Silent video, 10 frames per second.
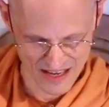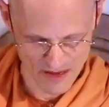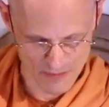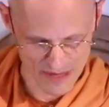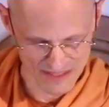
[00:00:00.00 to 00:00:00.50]

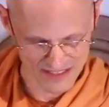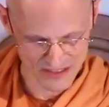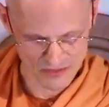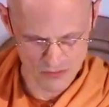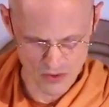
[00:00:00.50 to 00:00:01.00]
But
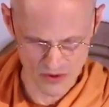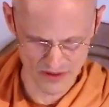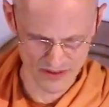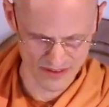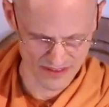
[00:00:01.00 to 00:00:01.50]
there's
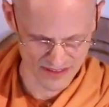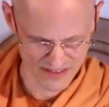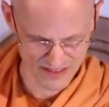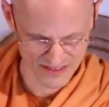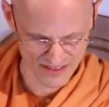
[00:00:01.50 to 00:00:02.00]
more.
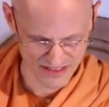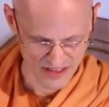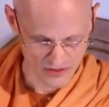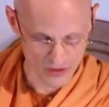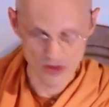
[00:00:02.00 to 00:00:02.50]

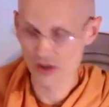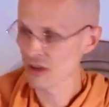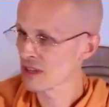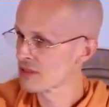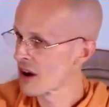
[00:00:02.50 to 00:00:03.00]
Her
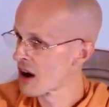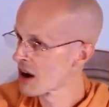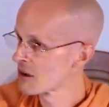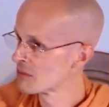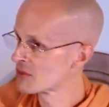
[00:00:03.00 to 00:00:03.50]
girdle of
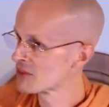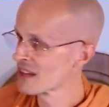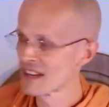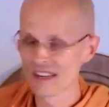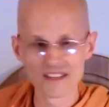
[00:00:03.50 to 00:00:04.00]

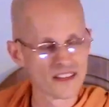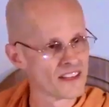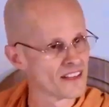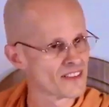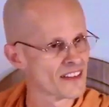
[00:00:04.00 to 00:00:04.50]
arms
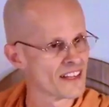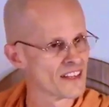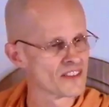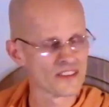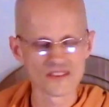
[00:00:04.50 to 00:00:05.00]

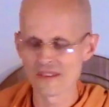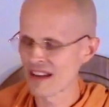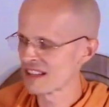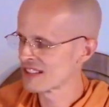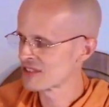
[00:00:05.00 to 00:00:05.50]

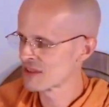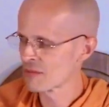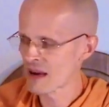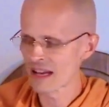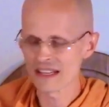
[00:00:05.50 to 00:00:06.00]
is
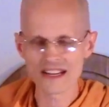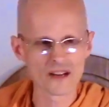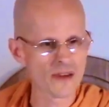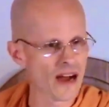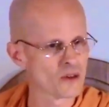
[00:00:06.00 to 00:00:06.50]
symbolic
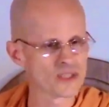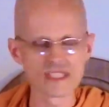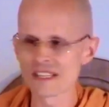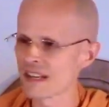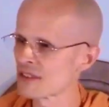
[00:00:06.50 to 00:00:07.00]
of how
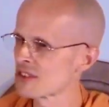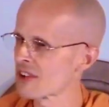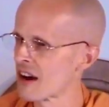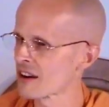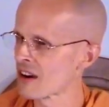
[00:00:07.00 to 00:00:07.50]
she cuts
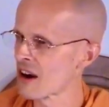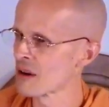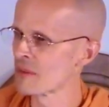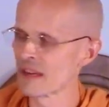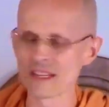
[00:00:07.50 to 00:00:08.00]
our
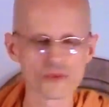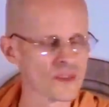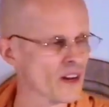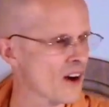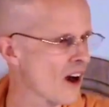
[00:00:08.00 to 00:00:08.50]
karma. It's
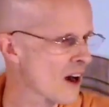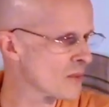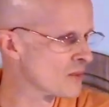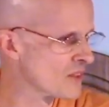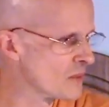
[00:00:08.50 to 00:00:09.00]
with our
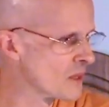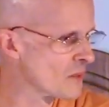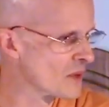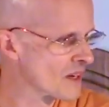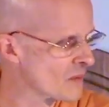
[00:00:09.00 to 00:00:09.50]
arms that we
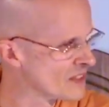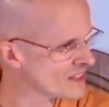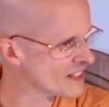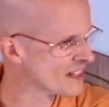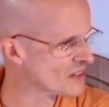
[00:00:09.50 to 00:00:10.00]
work. When
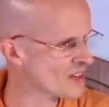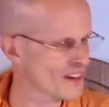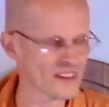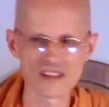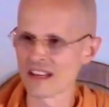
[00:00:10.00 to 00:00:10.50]
she cuts
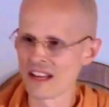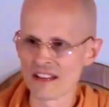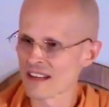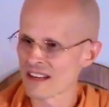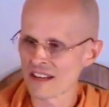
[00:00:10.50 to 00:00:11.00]
our,
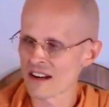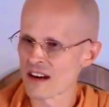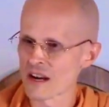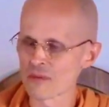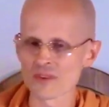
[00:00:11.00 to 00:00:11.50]
the cut
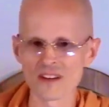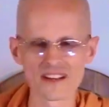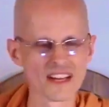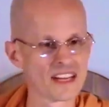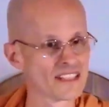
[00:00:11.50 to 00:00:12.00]
arms
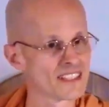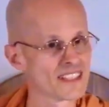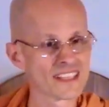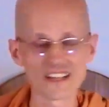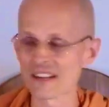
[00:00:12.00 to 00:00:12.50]
are,
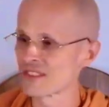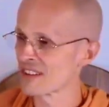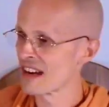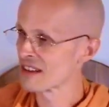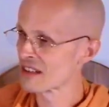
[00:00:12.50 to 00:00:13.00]
she cuts
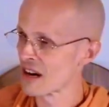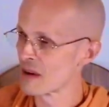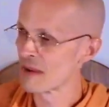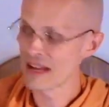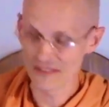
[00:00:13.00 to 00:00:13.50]
our
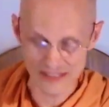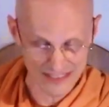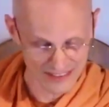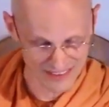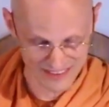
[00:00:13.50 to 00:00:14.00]
karma and
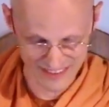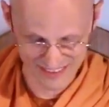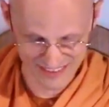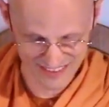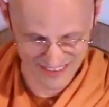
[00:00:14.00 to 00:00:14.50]
releases
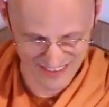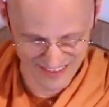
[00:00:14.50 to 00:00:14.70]
us.